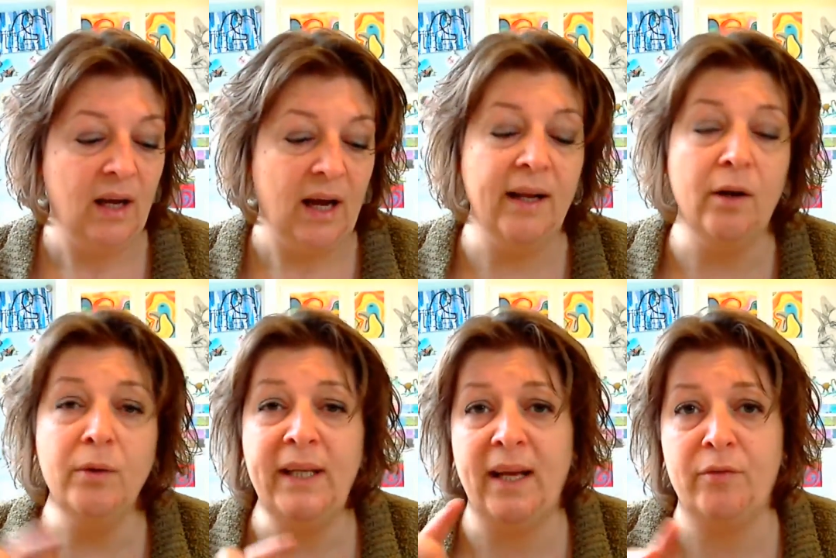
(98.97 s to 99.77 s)
I
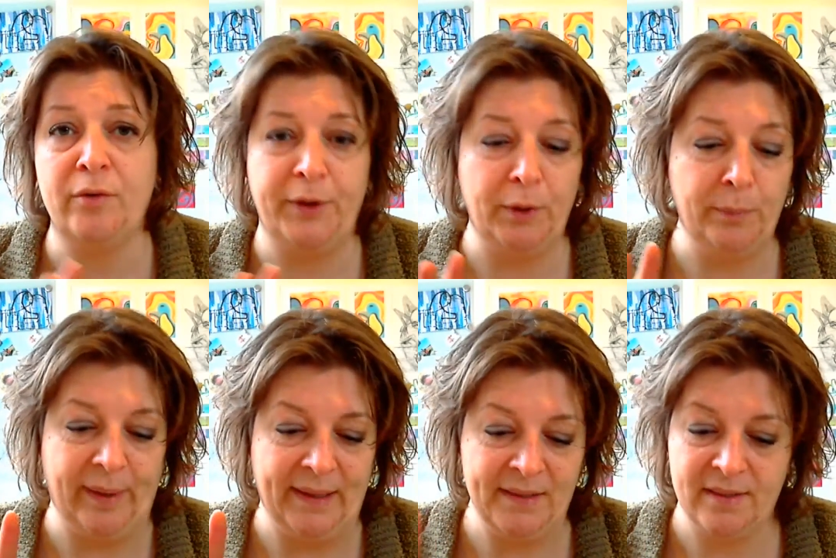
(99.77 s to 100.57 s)
only have a few
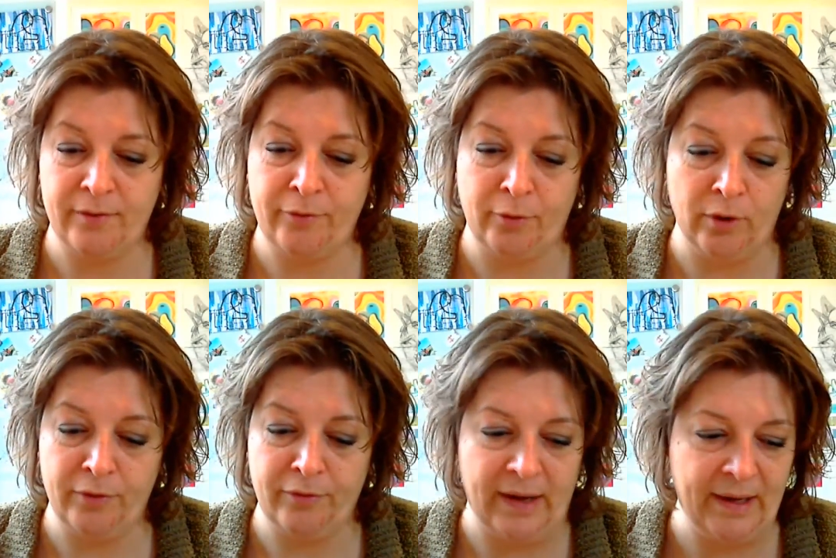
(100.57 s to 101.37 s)
pens, 4 or
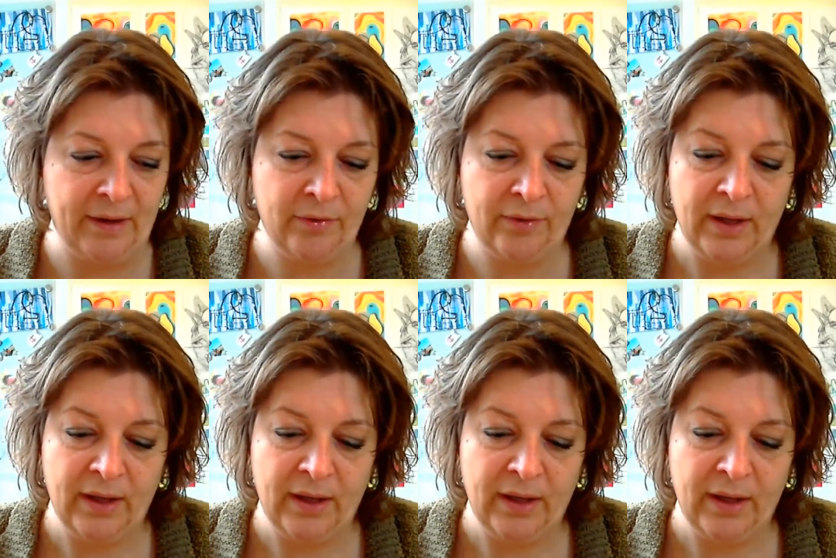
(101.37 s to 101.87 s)
5.